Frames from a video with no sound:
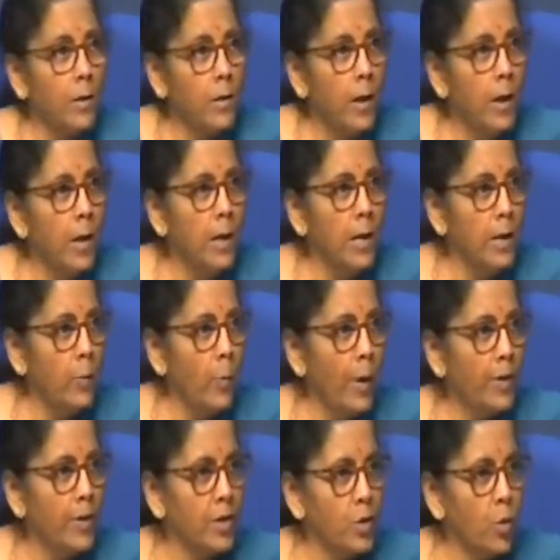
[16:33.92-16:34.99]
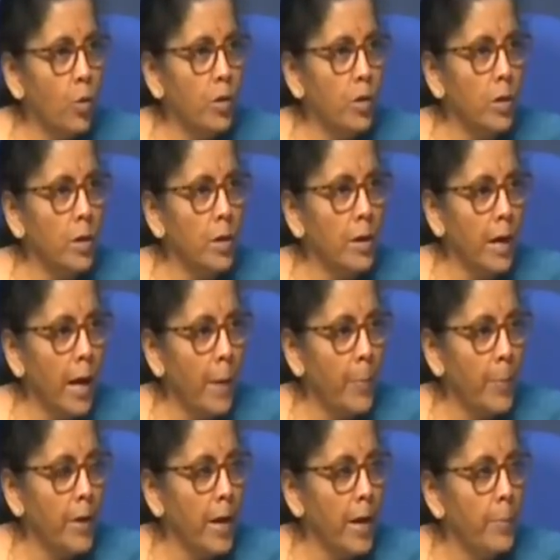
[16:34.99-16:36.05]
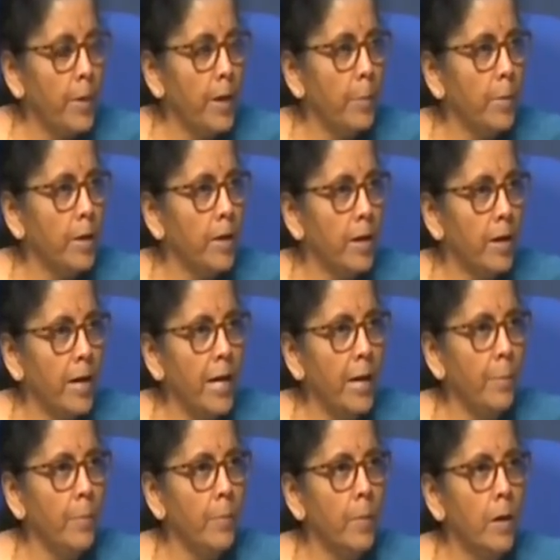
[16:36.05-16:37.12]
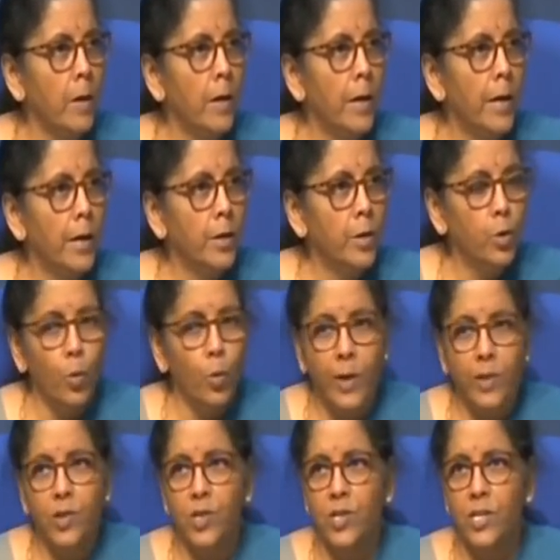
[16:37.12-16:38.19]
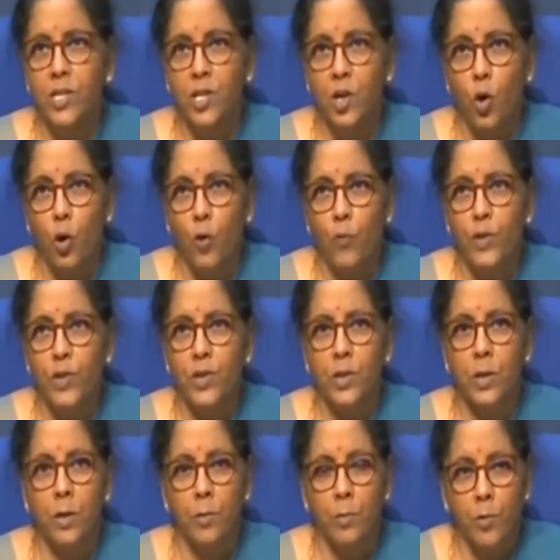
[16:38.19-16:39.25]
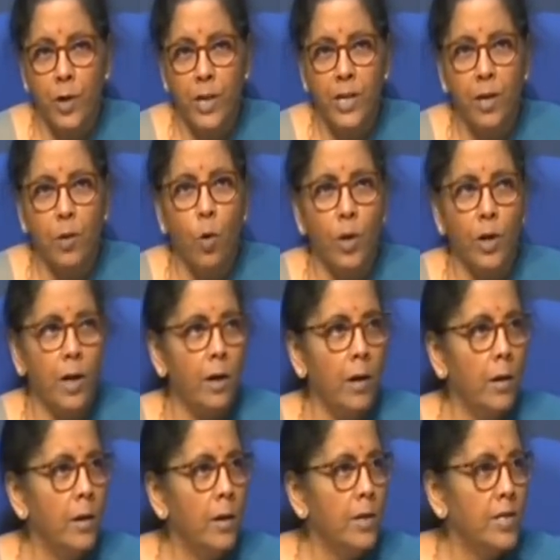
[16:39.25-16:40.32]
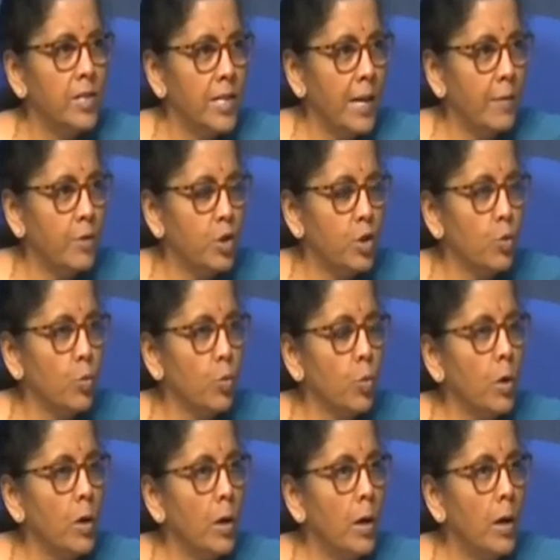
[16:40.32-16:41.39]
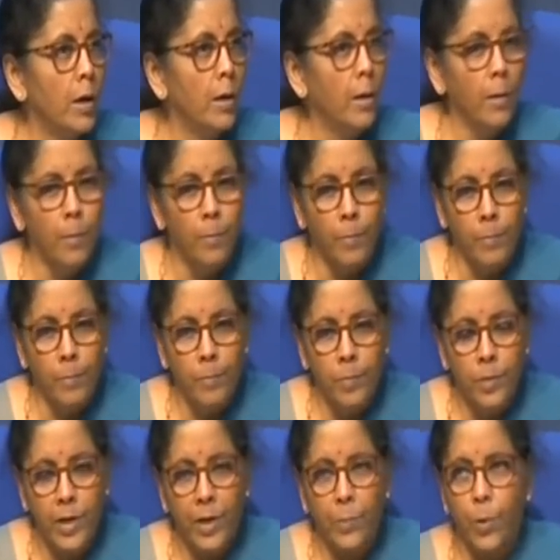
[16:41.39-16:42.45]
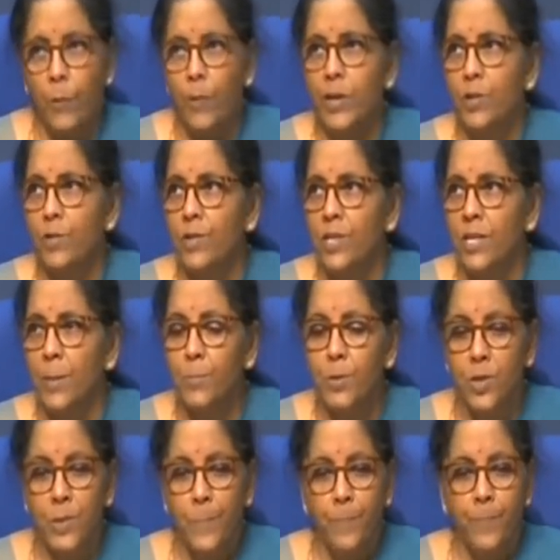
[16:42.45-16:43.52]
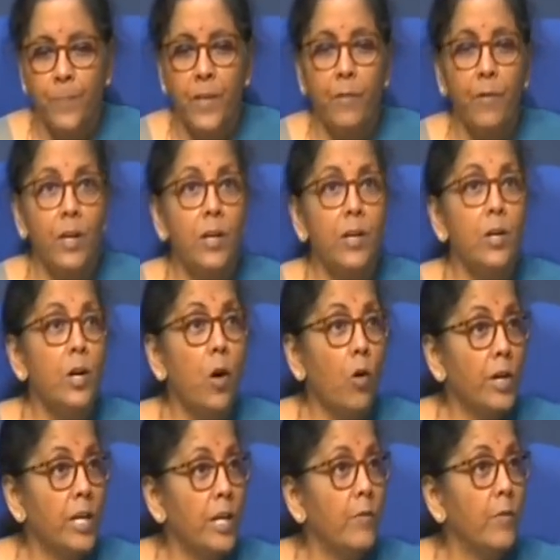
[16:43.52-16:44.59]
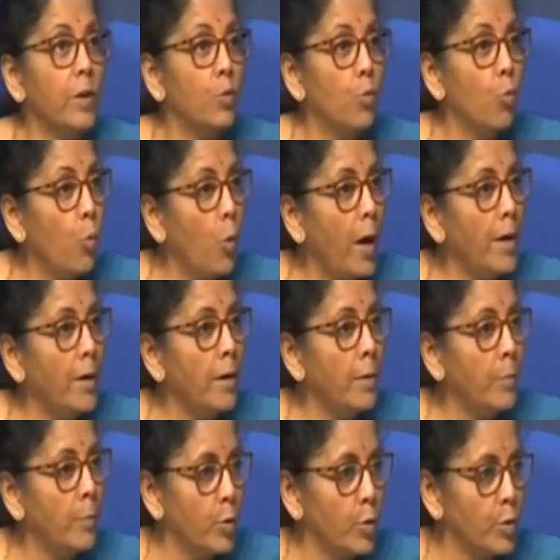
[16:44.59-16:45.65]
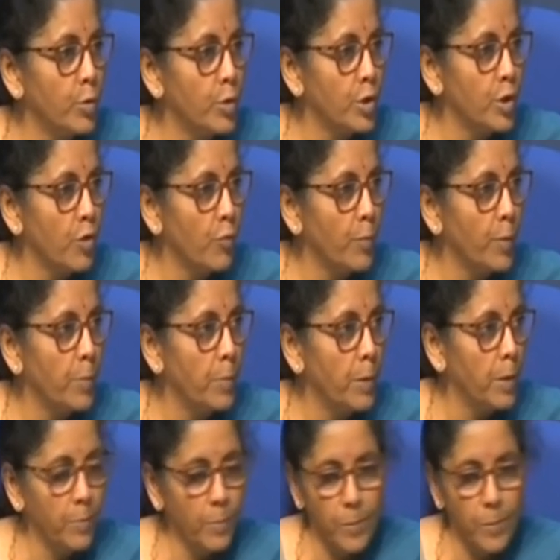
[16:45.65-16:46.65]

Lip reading: early when this whole epidemic came into existence and all of us really got ourselves to take preventive steps, there were not even one producer of PPE.